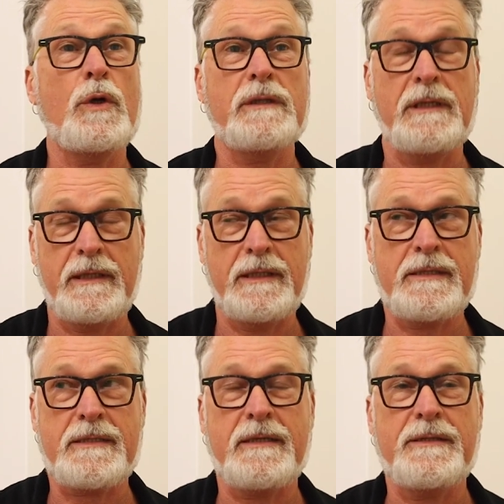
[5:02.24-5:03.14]

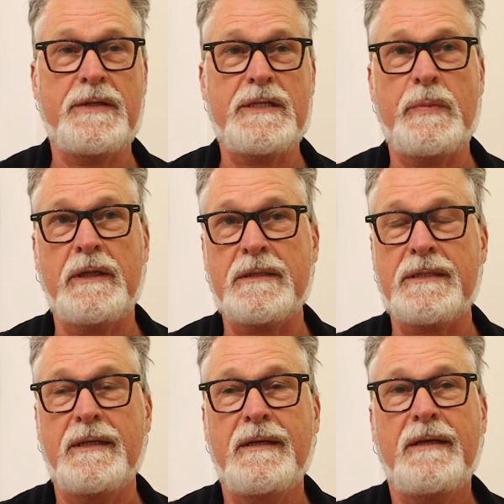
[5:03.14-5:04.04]
worldliness under his
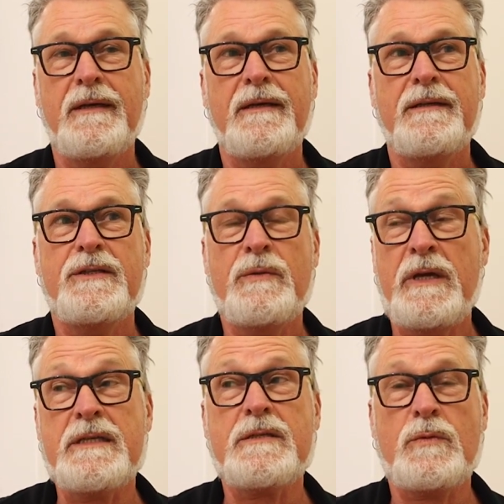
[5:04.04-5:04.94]
belt to
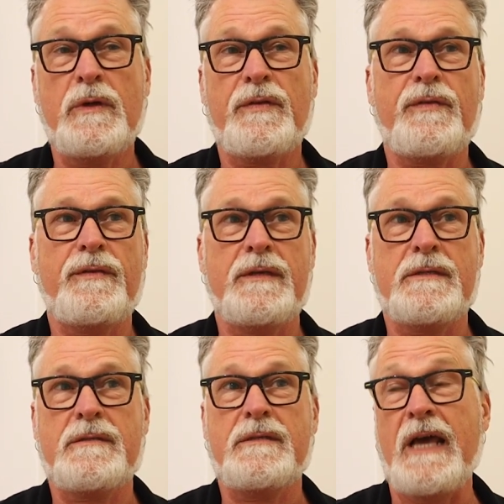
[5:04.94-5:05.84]
mess with
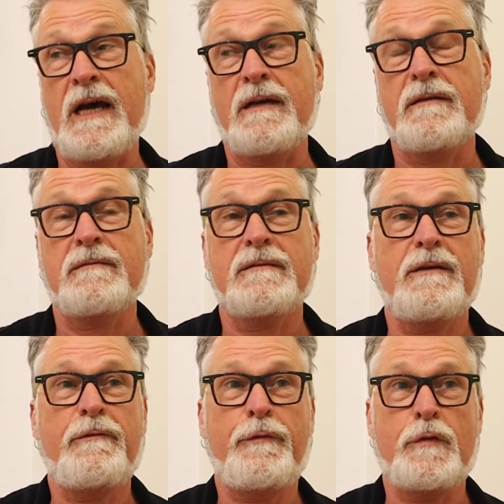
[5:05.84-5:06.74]
this young,
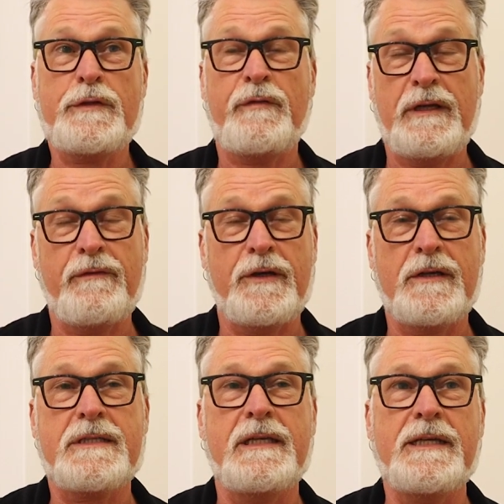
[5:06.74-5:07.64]
forcefully
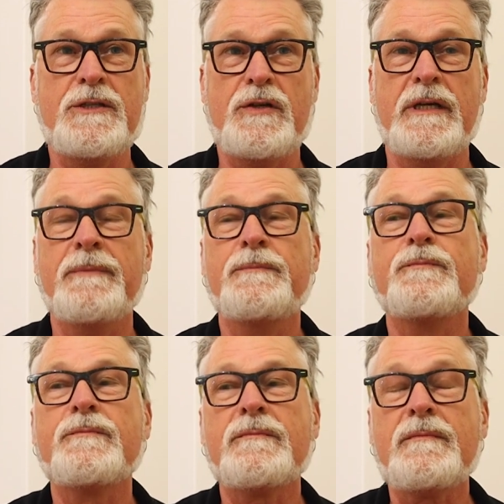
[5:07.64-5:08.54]
focused lecturer.
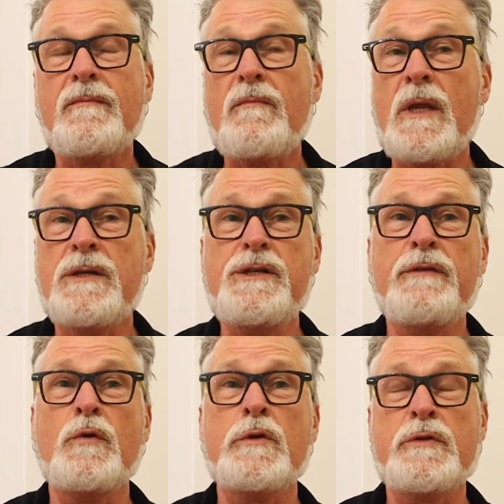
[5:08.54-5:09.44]

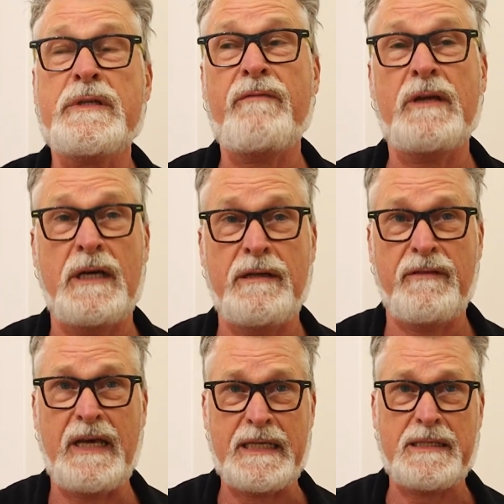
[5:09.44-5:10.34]
She, of course, was having none
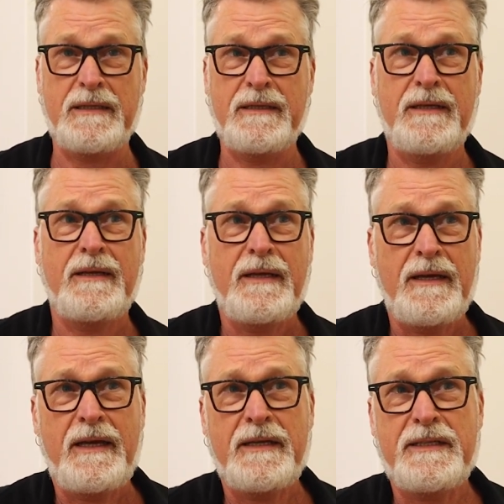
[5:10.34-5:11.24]
of that
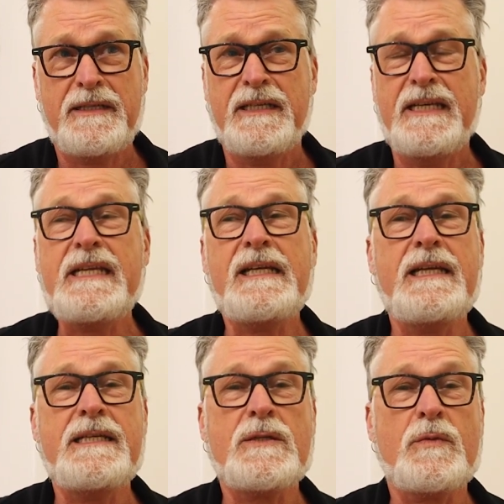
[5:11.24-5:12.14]
and
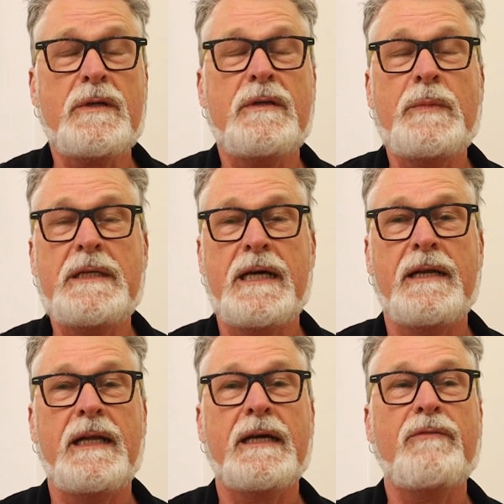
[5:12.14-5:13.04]
neatly swatted me
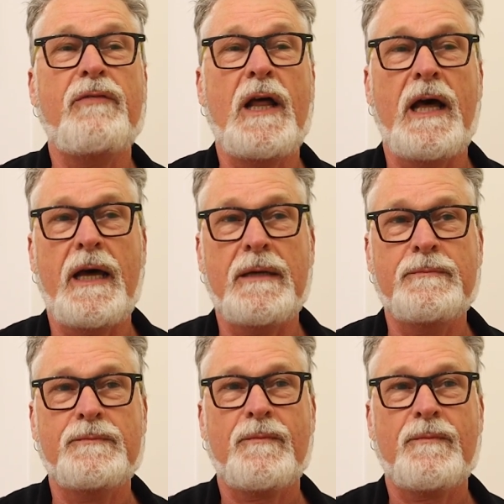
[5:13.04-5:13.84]
down like a fly